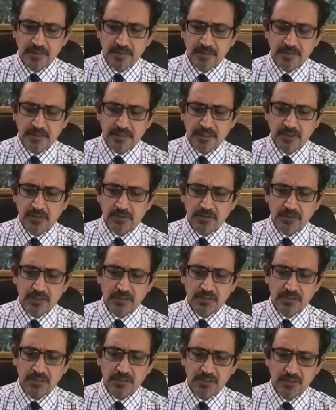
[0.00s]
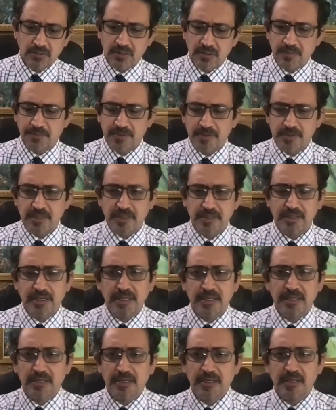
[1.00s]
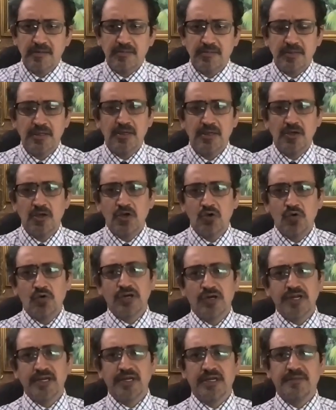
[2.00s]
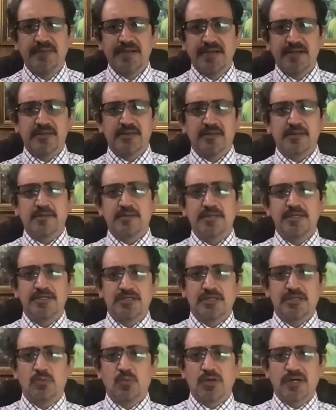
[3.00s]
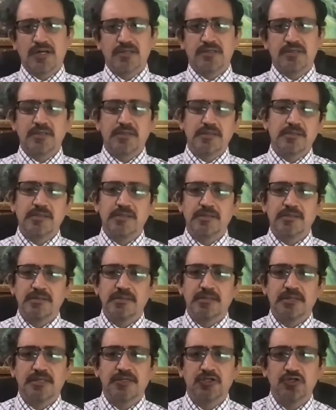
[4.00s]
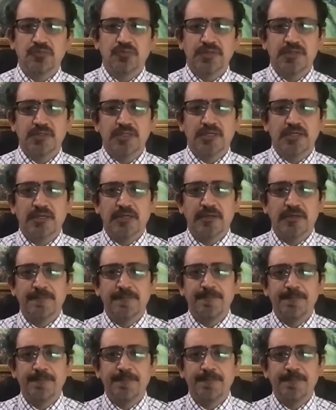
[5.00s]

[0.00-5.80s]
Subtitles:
your representatives, who really make the decision what are the diseases that should be studied.